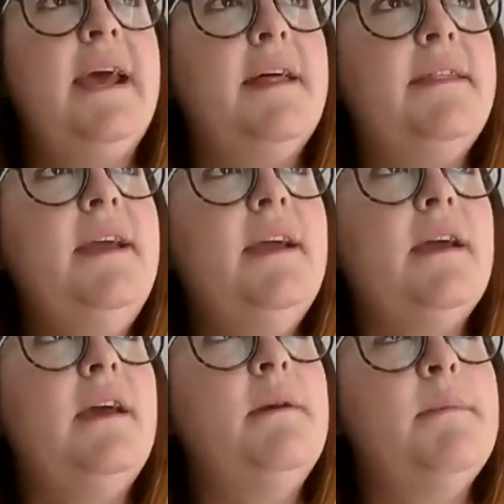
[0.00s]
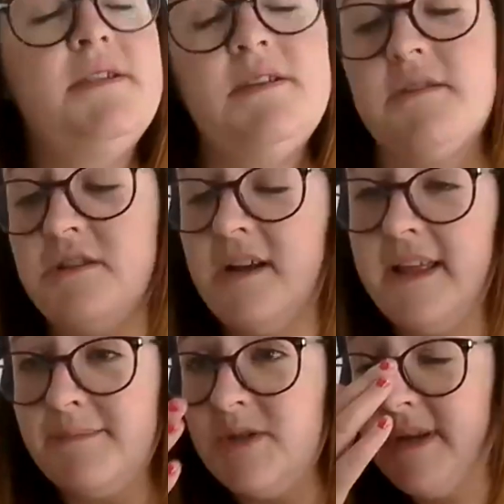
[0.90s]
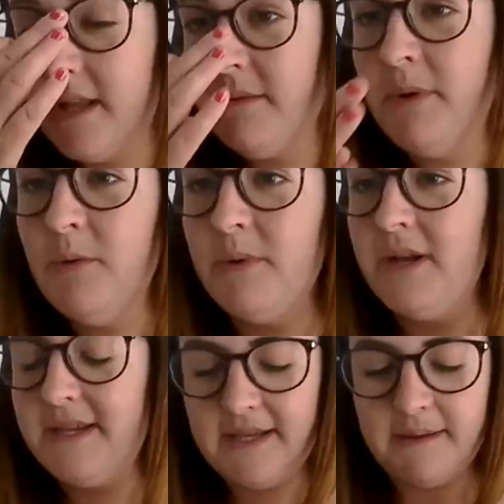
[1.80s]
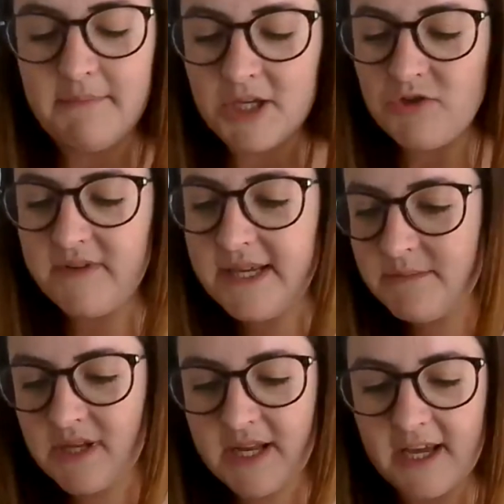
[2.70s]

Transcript: I think um, so. The study I'm doing at the moment is like my dream study.